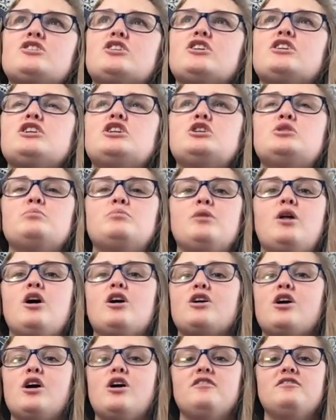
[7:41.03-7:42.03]
sure that you
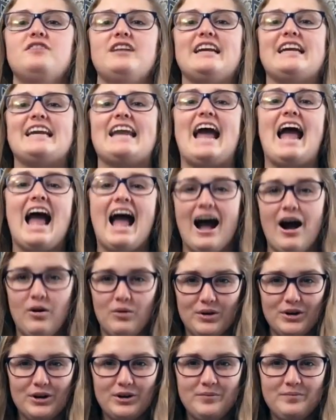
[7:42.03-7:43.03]
block off like an
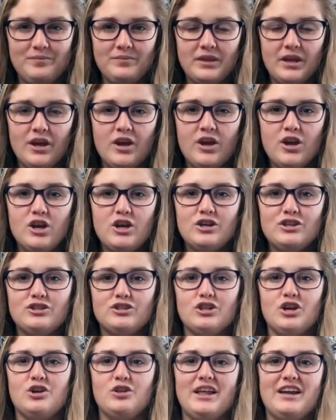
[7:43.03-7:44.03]
hour.
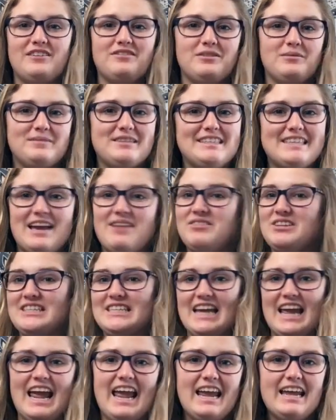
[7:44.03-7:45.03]
So like from 7
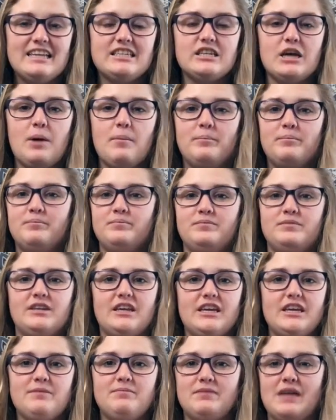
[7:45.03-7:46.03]
to 8,
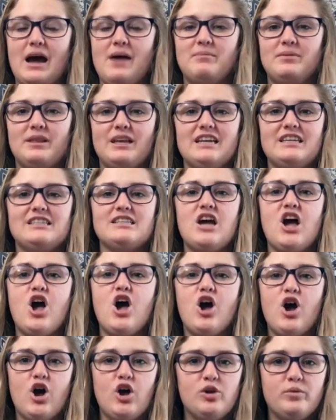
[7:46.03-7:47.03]
keep that place
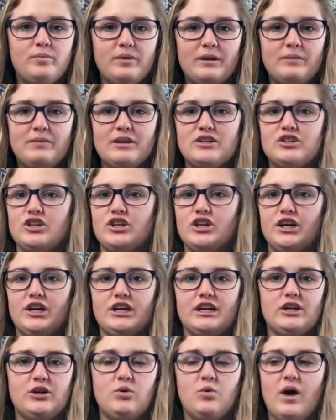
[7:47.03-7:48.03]
open. Make sure
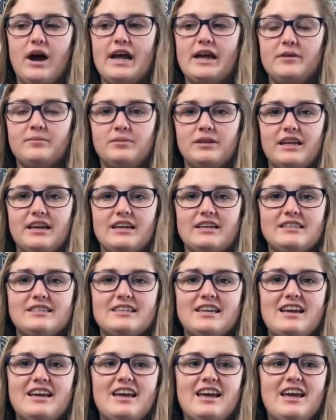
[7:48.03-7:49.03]
you're in a quiet place,
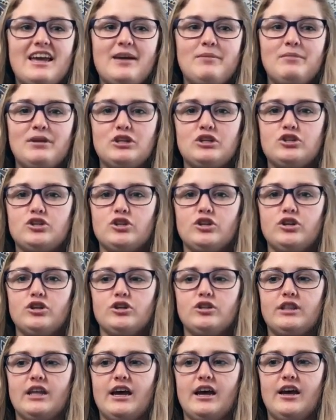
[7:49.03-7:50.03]
and make
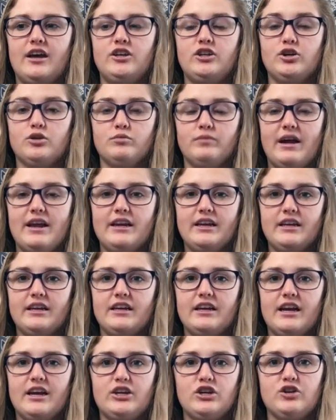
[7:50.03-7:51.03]
sure that you're
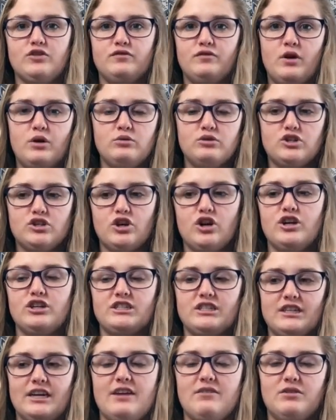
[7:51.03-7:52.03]
ready and your phone's
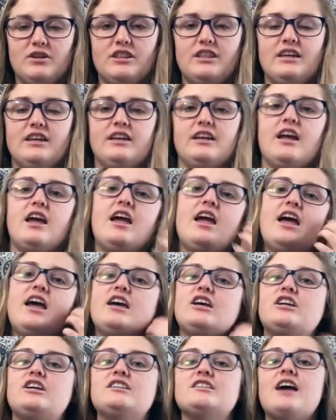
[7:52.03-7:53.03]
charged and everything.
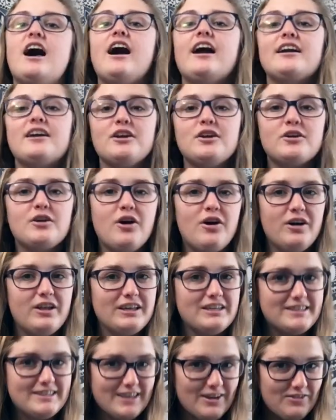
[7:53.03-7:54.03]
Because I got a call
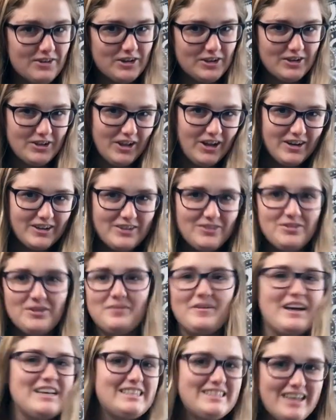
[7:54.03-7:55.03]
at 7 o'clock for
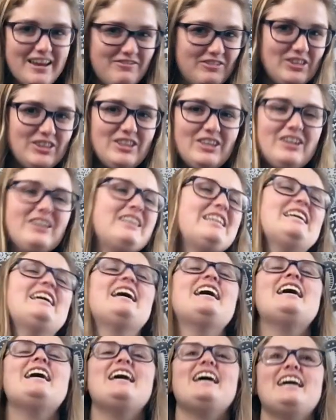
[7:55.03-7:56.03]
my 7:30
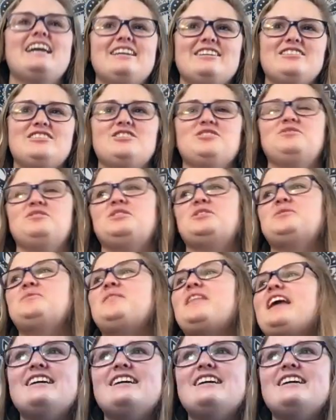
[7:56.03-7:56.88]
interview.